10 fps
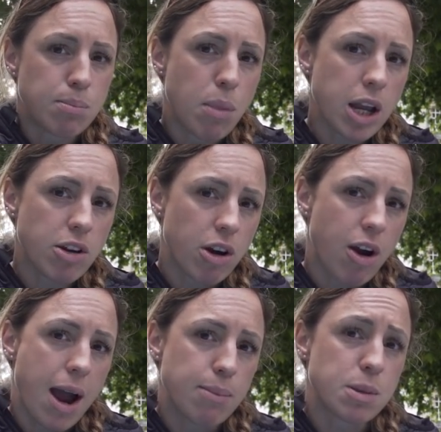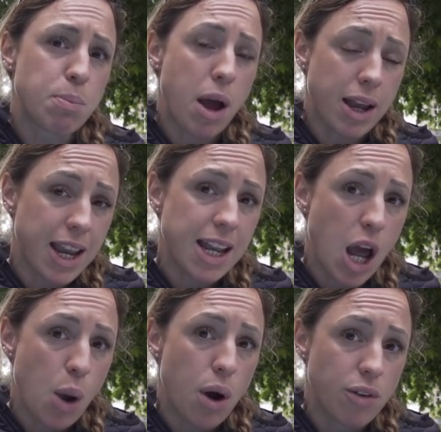micrograms per
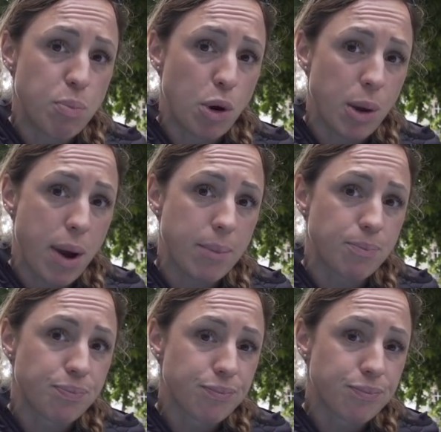kilo of body weight.